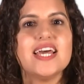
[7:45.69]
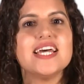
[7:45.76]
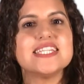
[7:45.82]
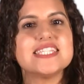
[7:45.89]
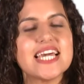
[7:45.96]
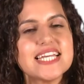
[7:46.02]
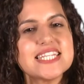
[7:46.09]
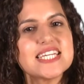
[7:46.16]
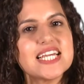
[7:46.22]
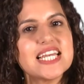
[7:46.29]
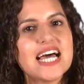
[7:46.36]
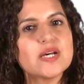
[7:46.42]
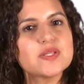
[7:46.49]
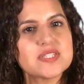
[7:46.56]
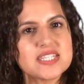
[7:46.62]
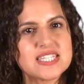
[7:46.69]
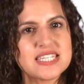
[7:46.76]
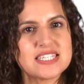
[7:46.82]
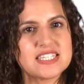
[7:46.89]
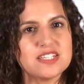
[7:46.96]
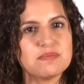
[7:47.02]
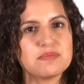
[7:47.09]
Data allows the
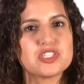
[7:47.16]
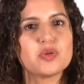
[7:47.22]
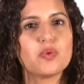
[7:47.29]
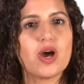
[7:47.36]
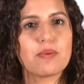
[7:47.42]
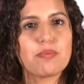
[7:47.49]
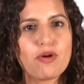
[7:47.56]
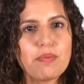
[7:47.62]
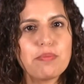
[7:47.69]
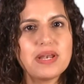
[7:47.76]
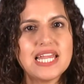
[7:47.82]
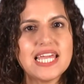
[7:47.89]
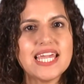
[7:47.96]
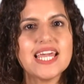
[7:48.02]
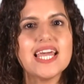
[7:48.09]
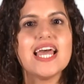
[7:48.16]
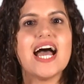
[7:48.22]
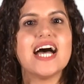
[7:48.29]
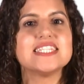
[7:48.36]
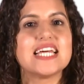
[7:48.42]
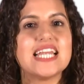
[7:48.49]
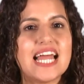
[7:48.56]
systems to work properly
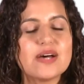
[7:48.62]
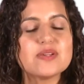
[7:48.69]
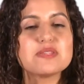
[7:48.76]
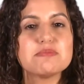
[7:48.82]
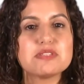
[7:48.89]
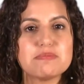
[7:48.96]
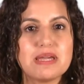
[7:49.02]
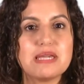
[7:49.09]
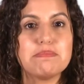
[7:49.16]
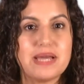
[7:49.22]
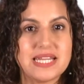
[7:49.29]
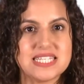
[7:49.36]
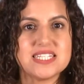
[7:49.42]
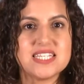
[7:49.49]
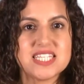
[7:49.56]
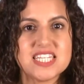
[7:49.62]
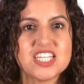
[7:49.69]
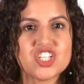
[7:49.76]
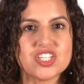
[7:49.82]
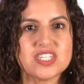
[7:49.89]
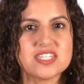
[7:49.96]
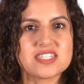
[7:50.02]
and allows them to make better
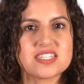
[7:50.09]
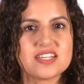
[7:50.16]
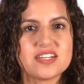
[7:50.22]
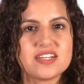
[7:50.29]
decisions.